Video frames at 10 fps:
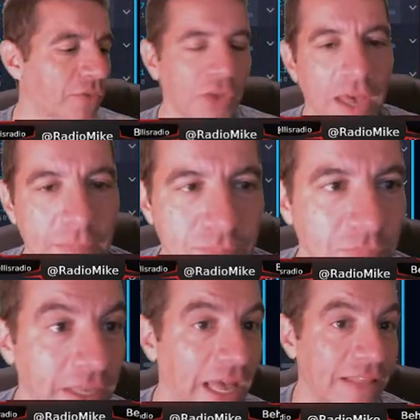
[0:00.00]
the time.
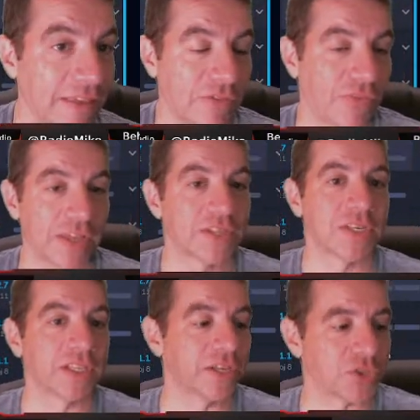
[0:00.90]
Like, I think fantasy
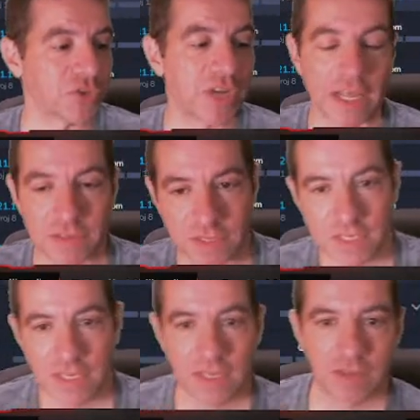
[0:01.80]
leagues are nuts
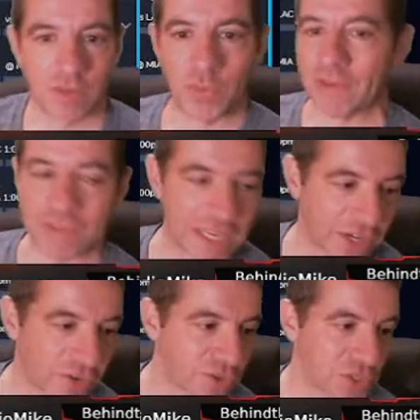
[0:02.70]
that we have
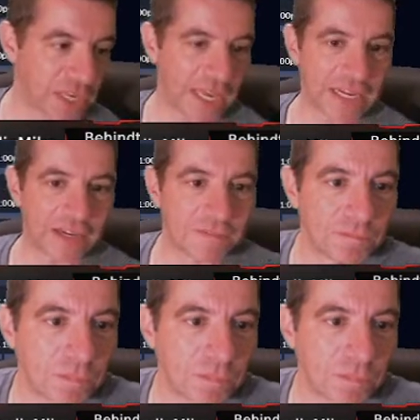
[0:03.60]
kickers in